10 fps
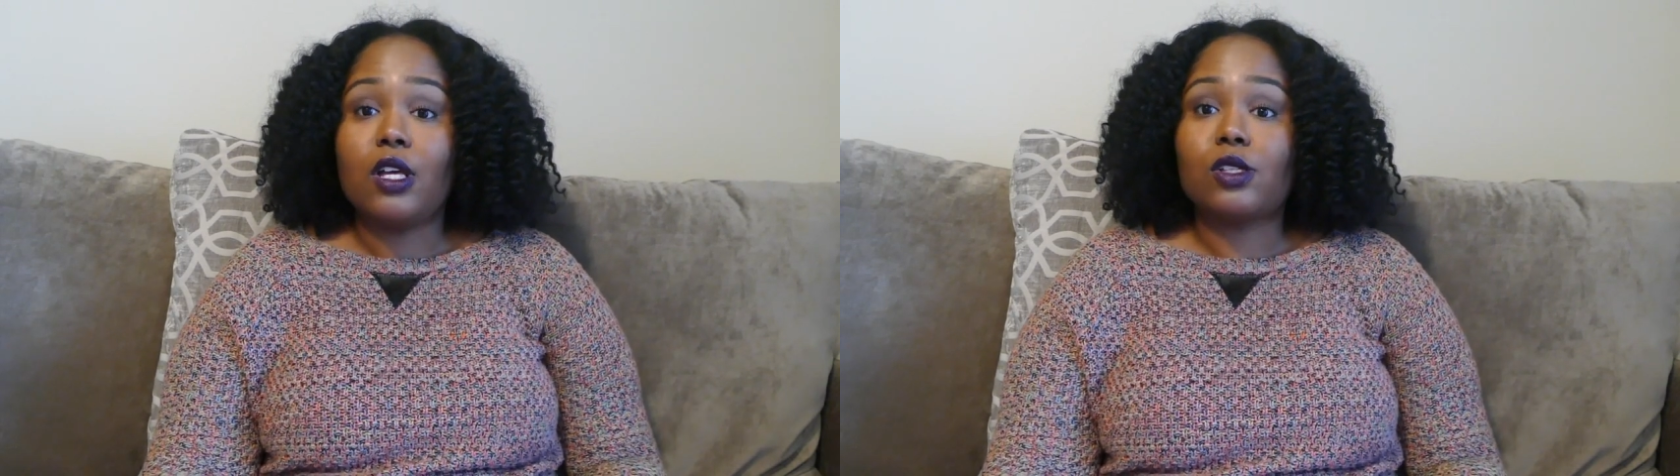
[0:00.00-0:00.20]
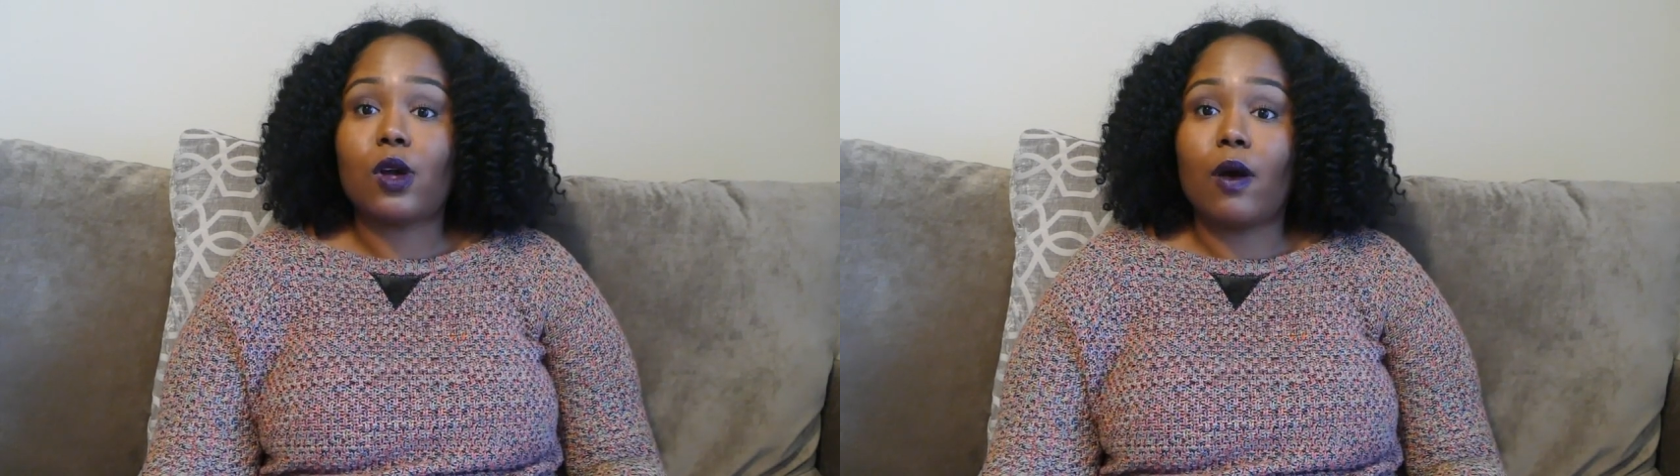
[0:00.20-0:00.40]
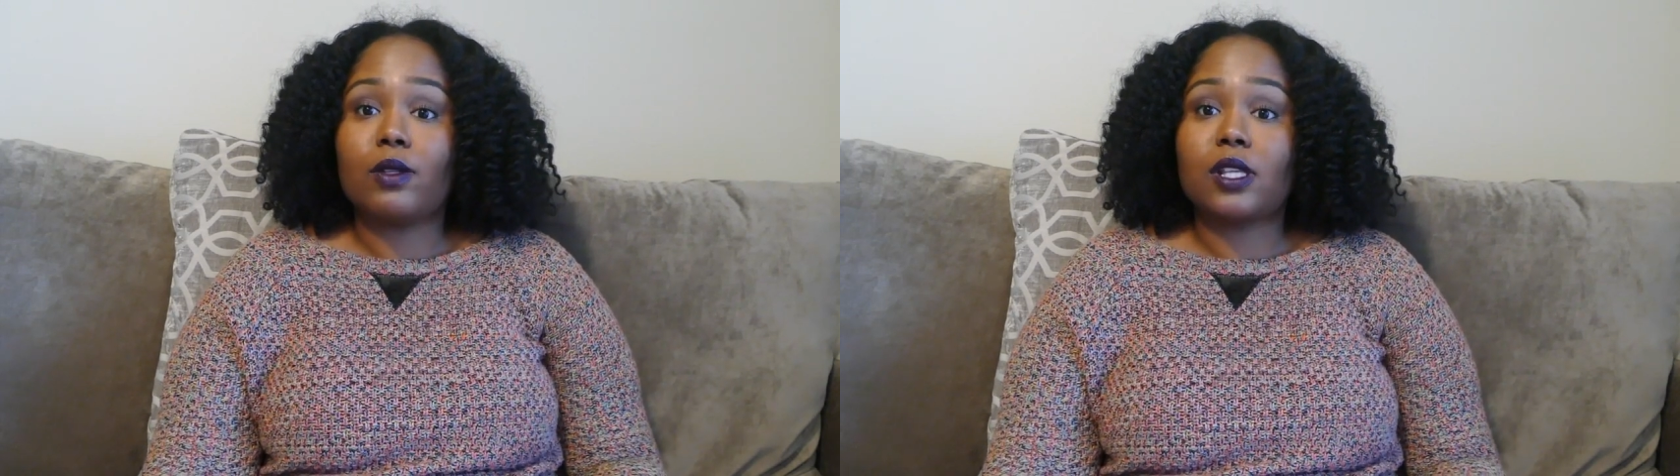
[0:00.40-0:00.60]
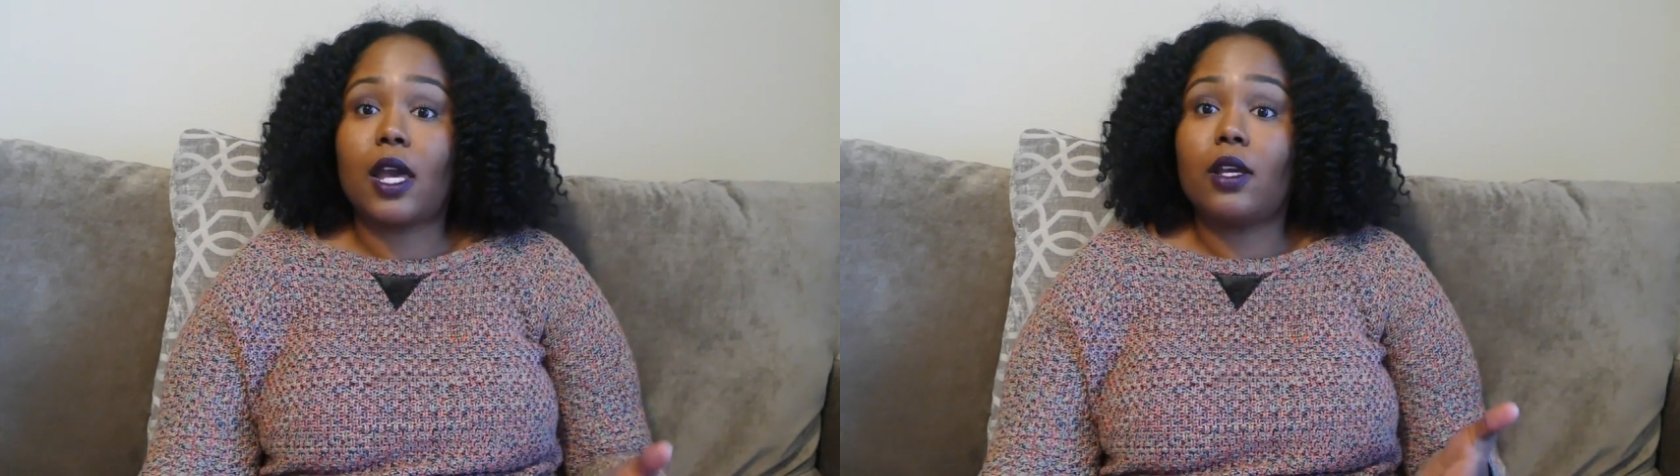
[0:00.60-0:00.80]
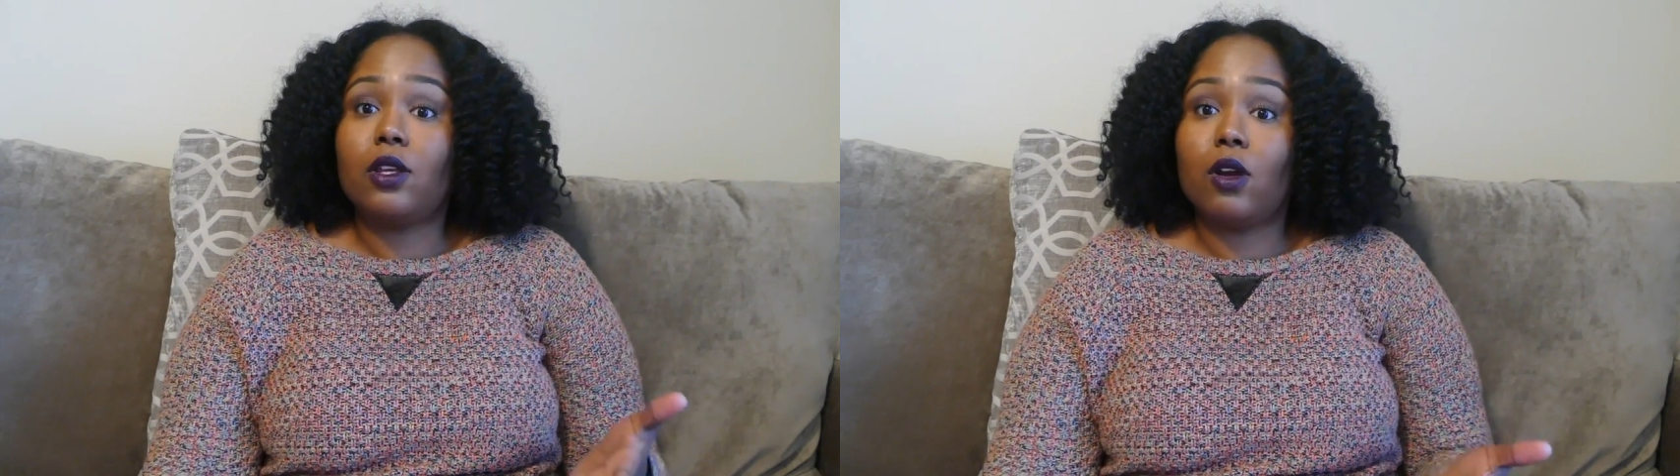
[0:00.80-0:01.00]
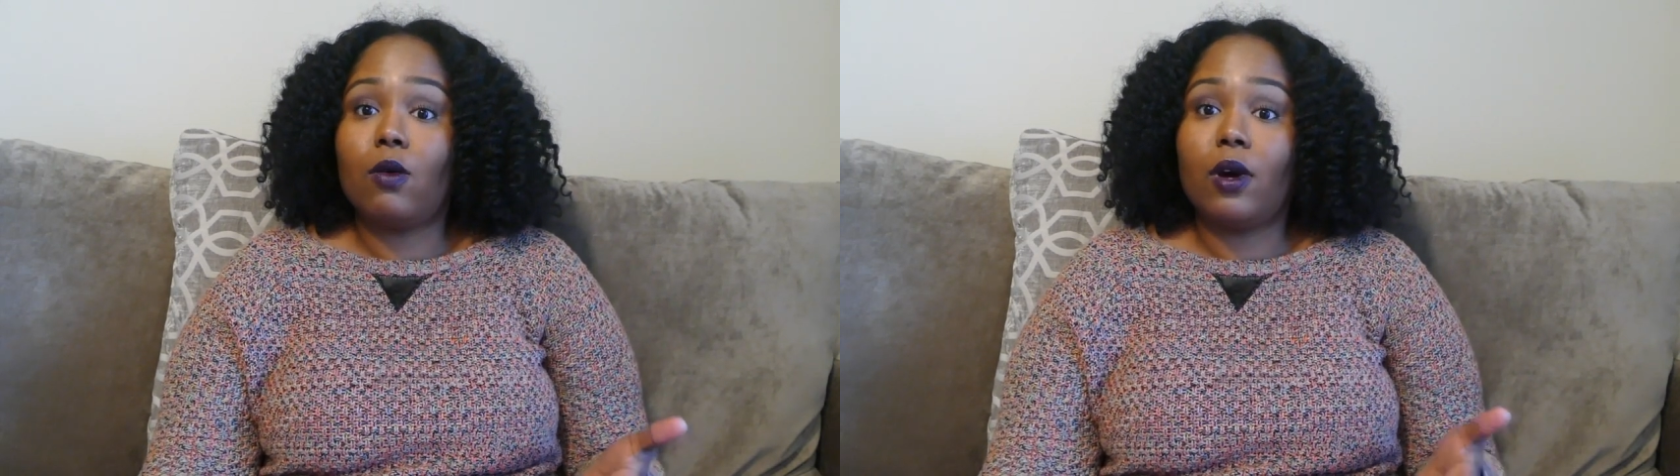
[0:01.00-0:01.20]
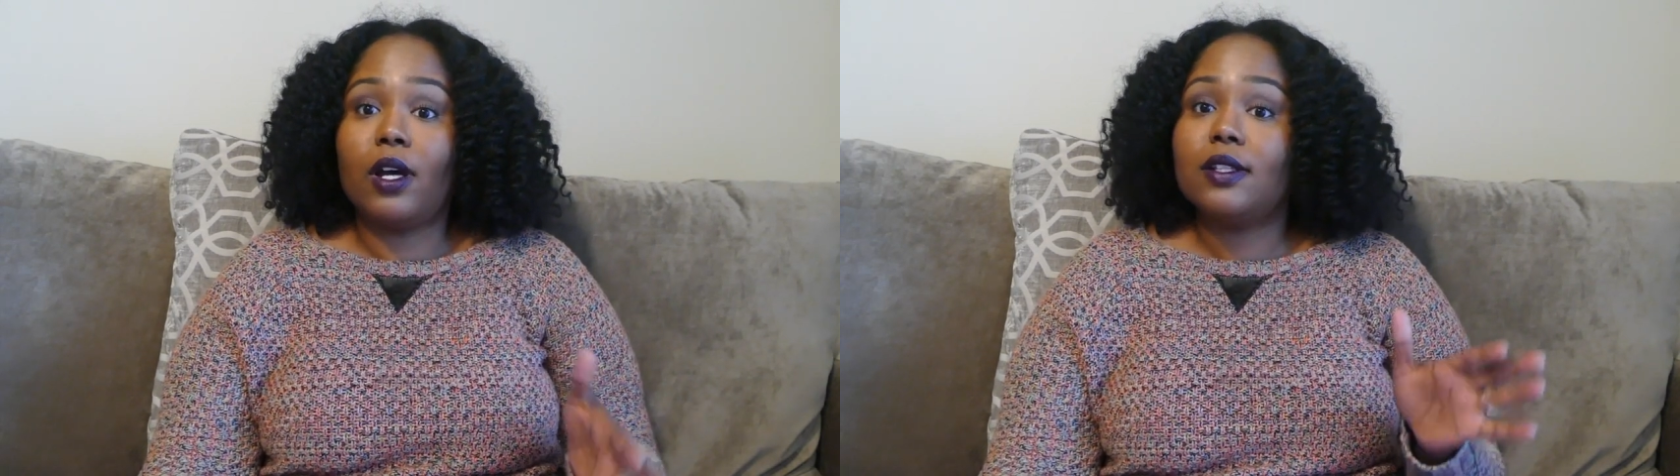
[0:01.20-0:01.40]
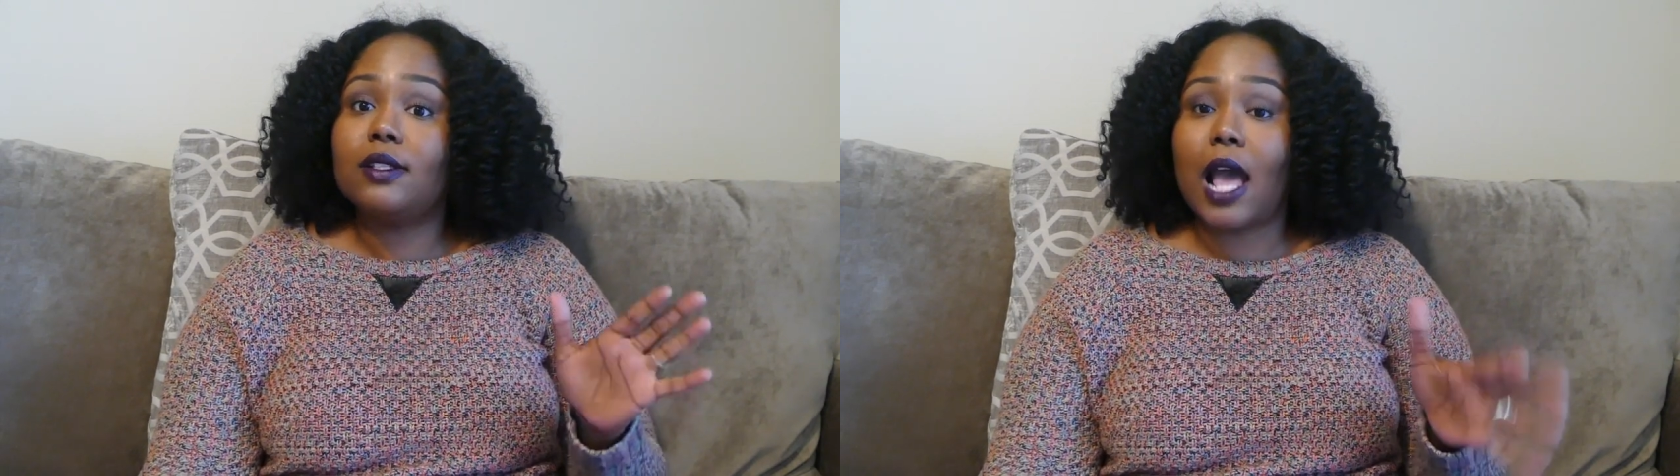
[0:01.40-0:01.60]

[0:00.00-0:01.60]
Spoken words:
So I was like, you know what,